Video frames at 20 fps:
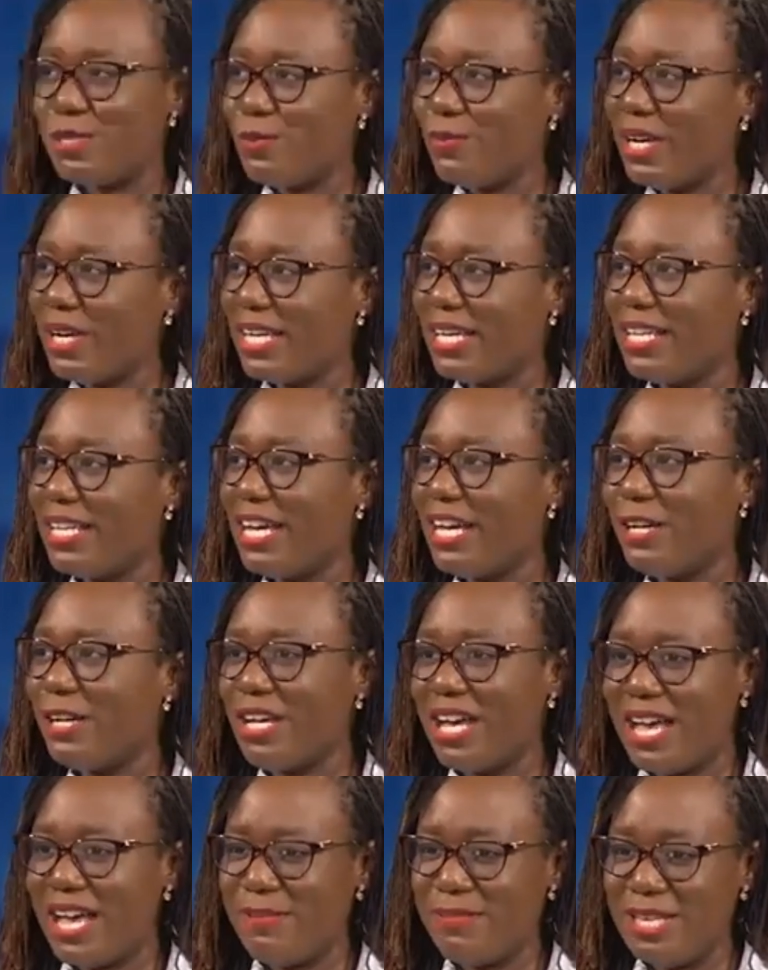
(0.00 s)
work it
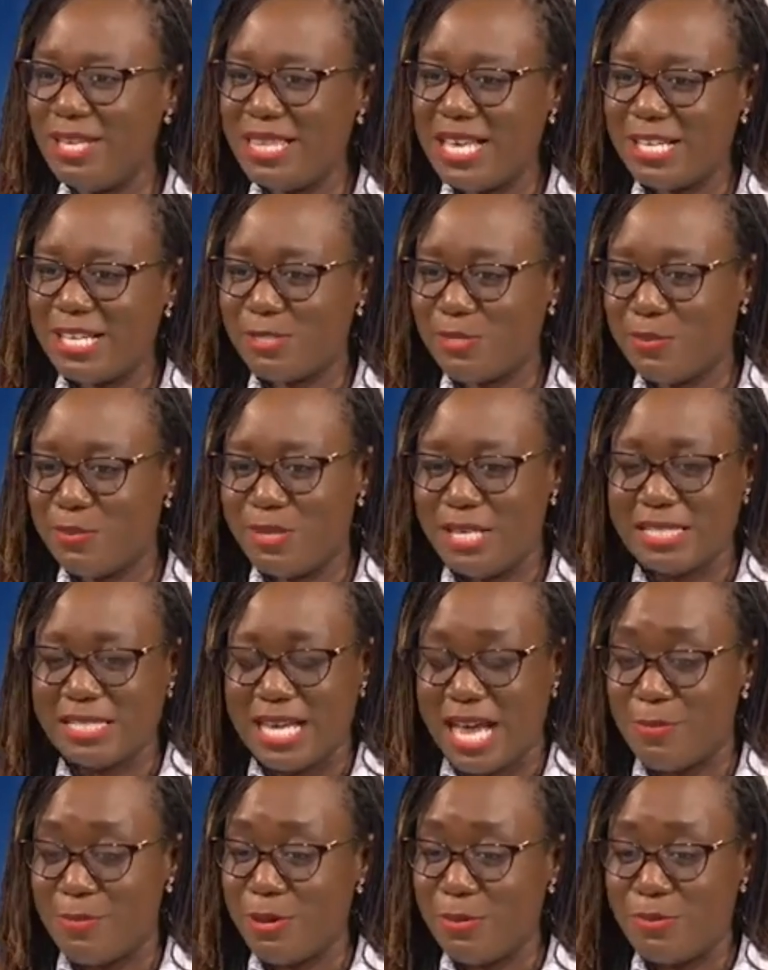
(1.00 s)
out. I mean, there are so many.
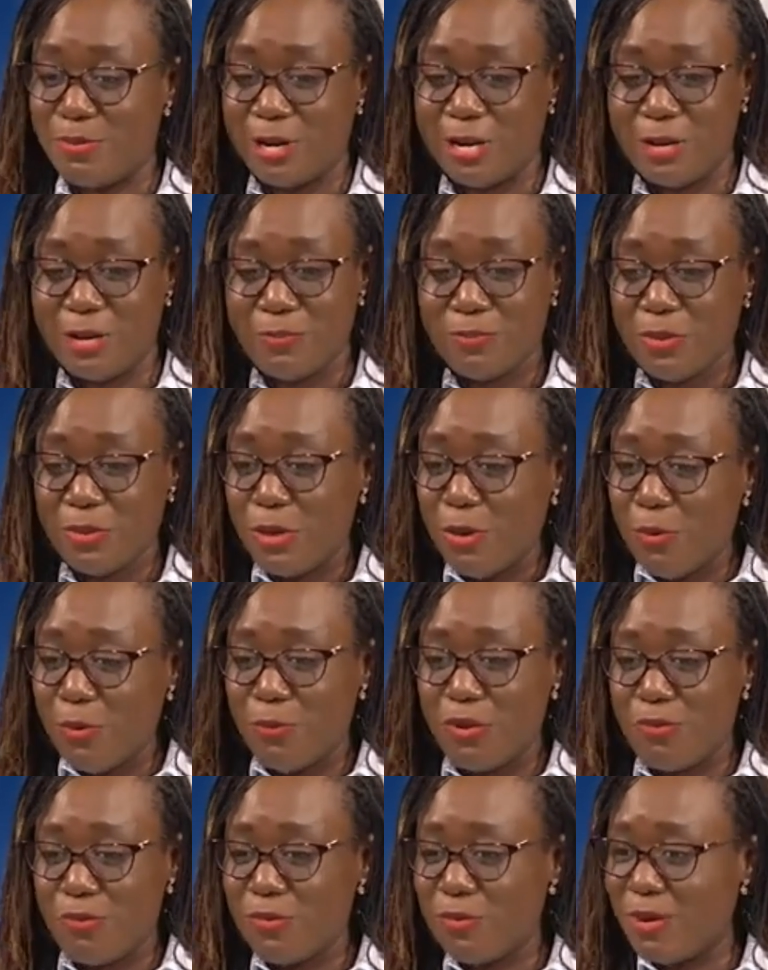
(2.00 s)
I remember
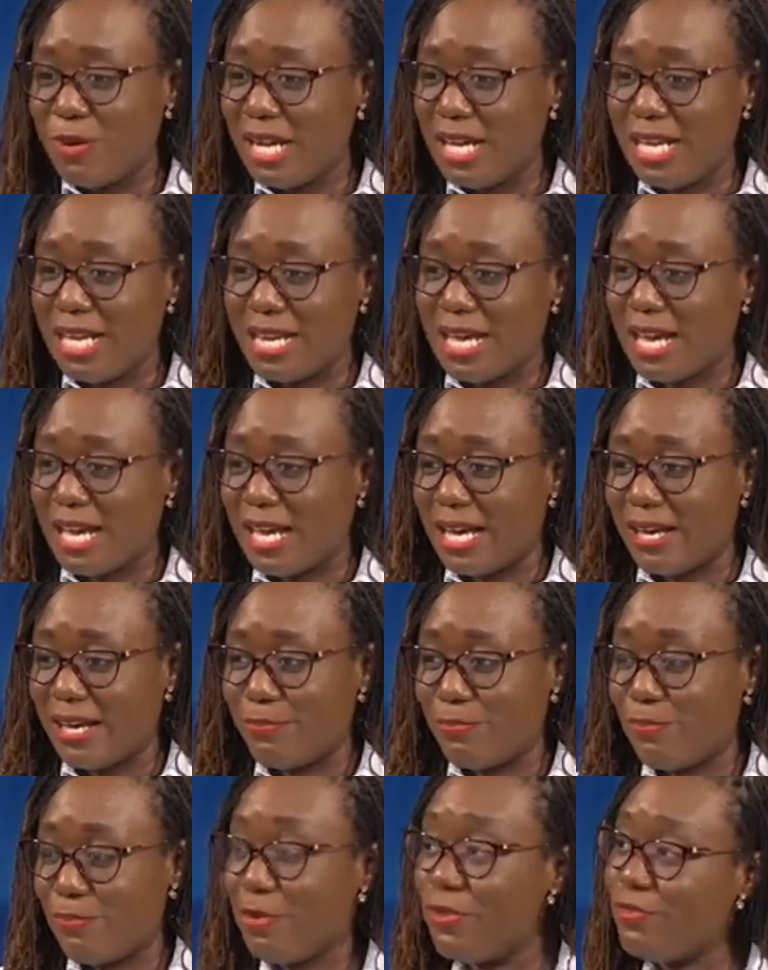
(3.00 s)
when we were in our
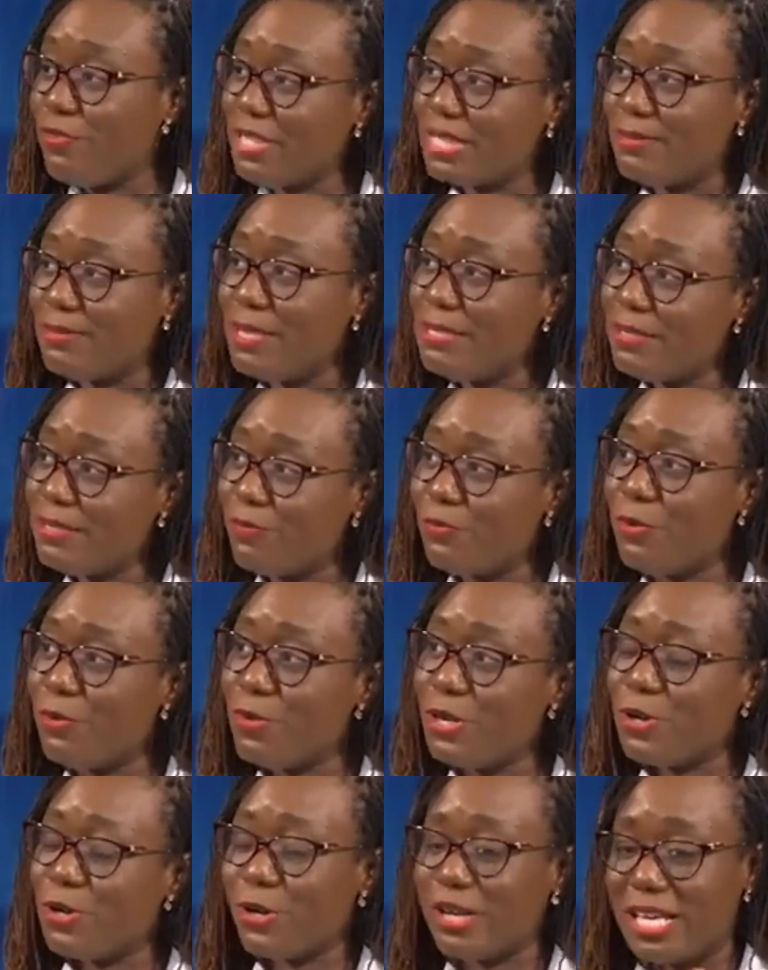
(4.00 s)
previous place before
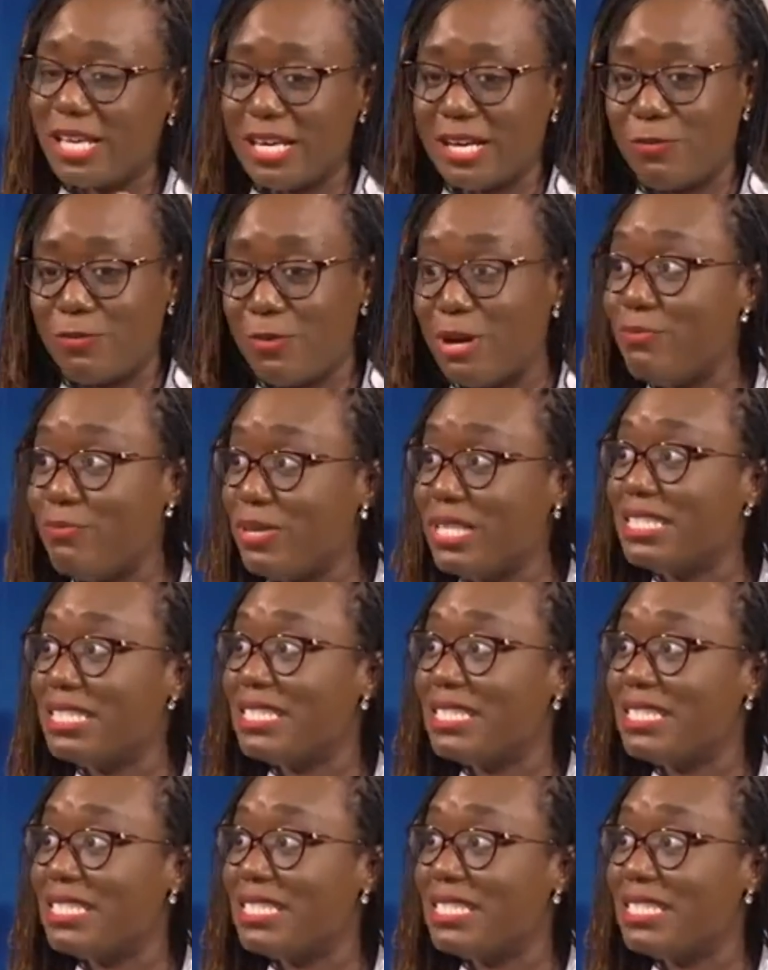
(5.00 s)
we got here, we're being